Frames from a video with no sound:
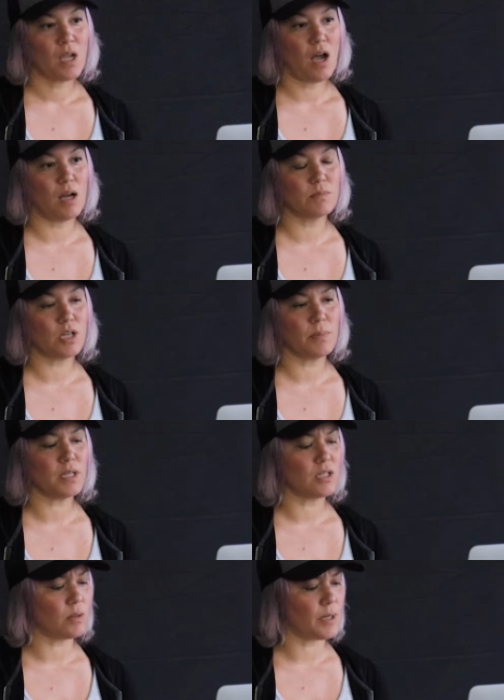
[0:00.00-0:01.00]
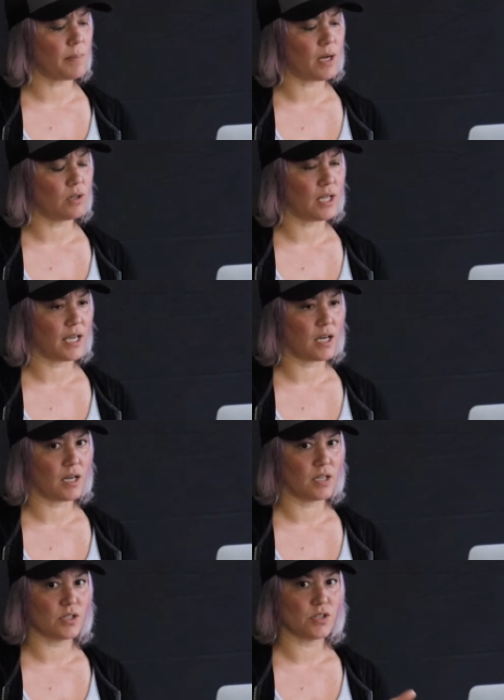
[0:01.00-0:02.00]
um, tell me a little bit about like uh,
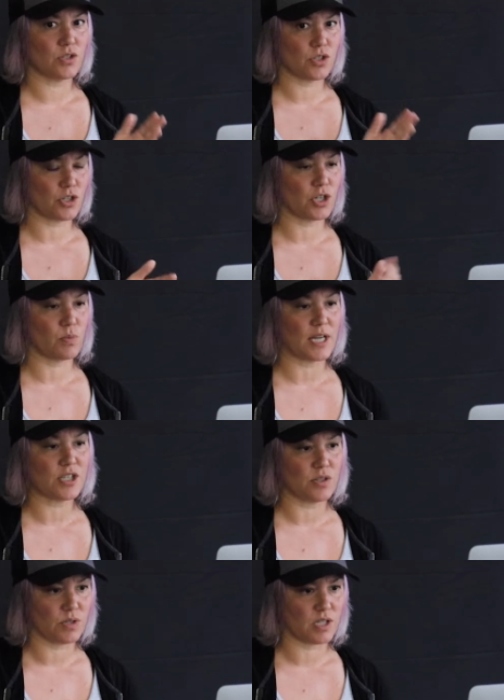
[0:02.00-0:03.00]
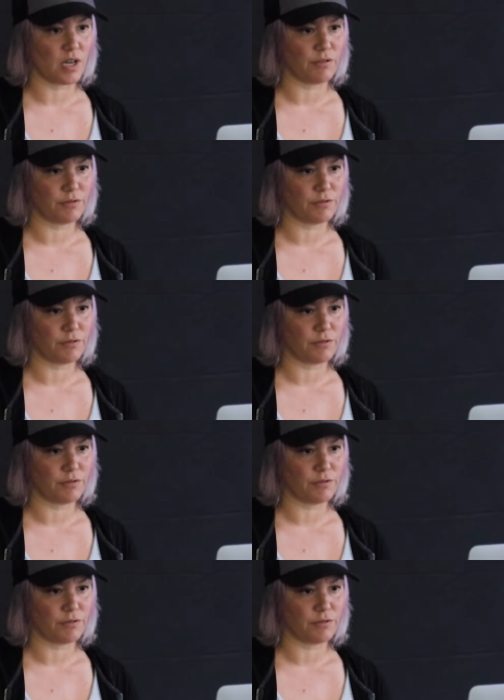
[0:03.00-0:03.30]
search and rescue stuff.